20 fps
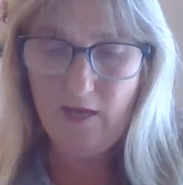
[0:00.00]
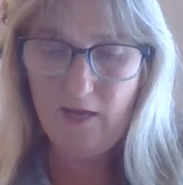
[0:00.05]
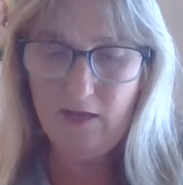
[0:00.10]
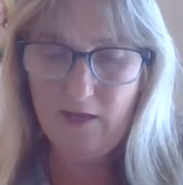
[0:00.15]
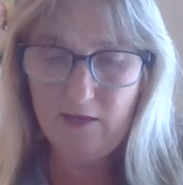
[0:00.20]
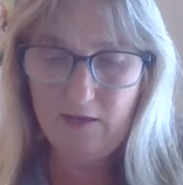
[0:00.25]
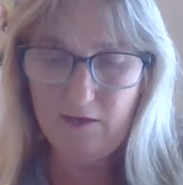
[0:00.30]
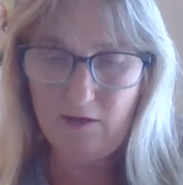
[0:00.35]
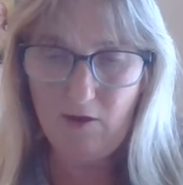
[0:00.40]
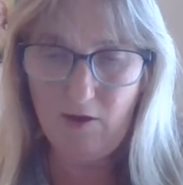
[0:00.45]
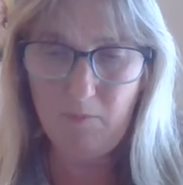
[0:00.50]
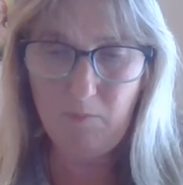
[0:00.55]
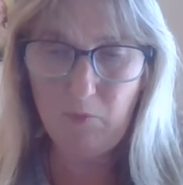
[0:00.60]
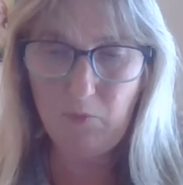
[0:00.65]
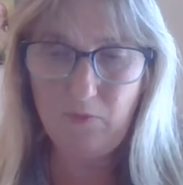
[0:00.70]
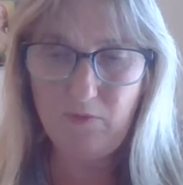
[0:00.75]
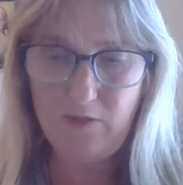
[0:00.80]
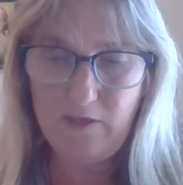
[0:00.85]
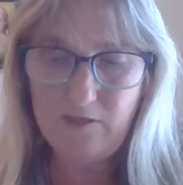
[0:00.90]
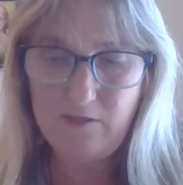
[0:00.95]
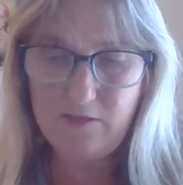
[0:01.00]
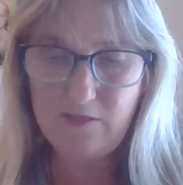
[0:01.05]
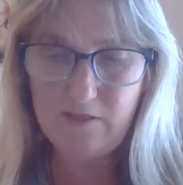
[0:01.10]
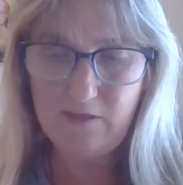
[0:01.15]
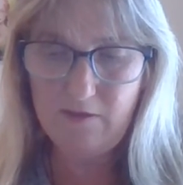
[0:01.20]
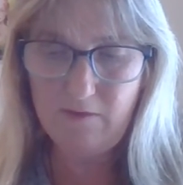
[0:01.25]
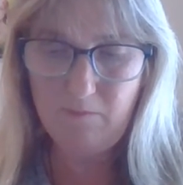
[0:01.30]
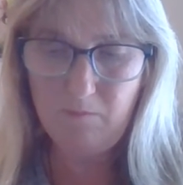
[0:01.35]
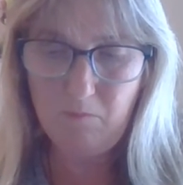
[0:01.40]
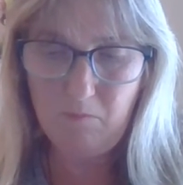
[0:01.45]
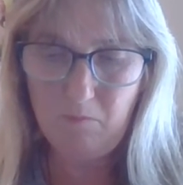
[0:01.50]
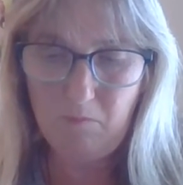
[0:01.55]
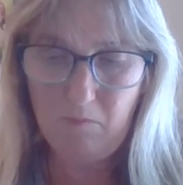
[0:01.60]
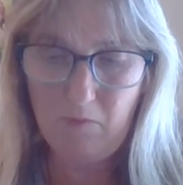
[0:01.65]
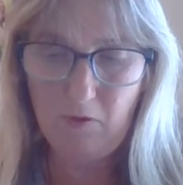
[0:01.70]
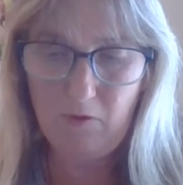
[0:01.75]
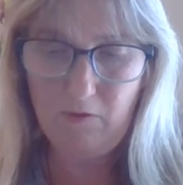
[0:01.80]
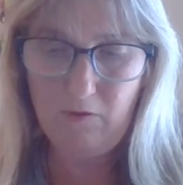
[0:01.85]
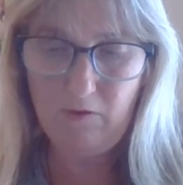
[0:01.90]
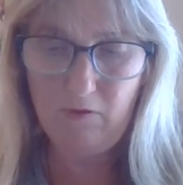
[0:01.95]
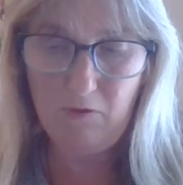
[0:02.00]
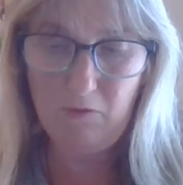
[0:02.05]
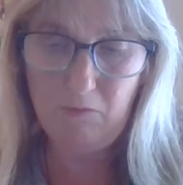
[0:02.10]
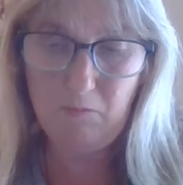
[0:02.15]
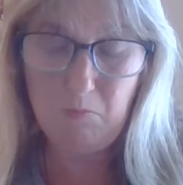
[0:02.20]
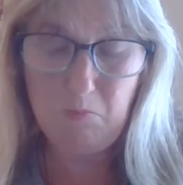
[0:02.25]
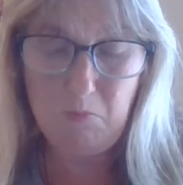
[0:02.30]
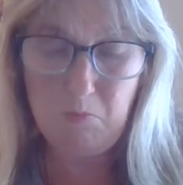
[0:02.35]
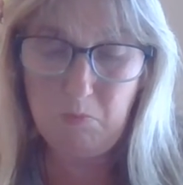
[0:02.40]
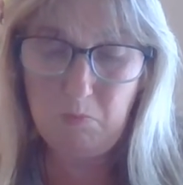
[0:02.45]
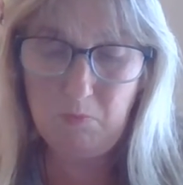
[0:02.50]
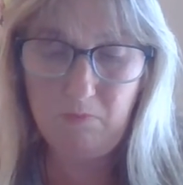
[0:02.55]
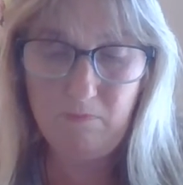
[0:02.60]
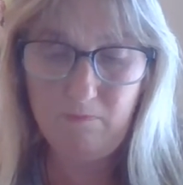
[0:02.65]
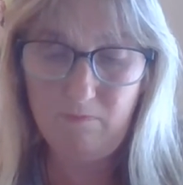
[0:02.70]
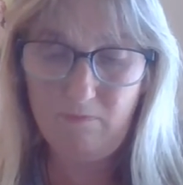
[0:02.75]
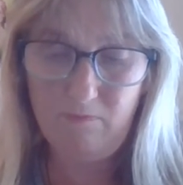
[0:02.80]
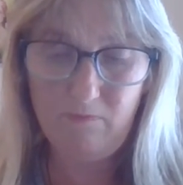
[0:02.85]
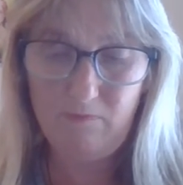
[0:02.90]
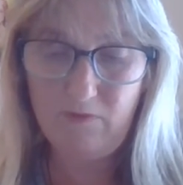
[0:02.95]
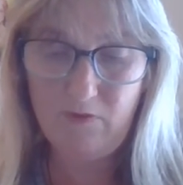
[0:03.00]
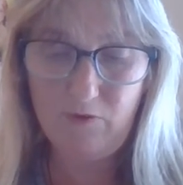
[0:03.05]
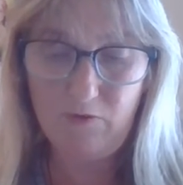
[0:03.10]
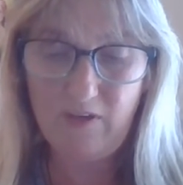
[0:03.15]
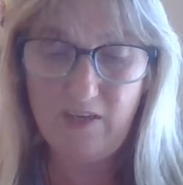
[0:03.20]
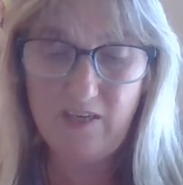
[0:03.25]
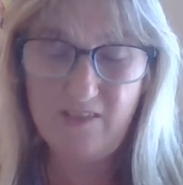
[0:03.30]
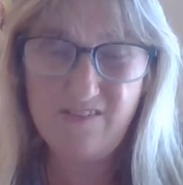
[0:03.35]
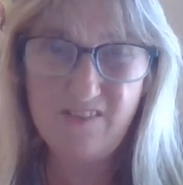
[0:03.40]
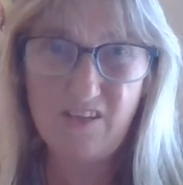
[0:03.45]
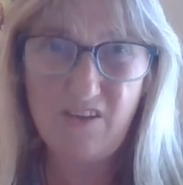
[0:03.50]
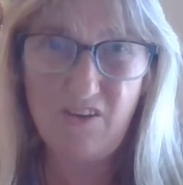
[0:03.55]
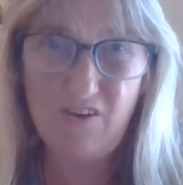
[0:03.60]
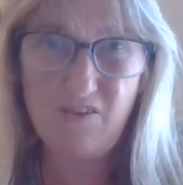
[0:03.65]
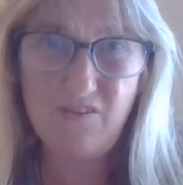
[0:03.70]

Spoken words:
I bought these, I don't know, 3 years ago,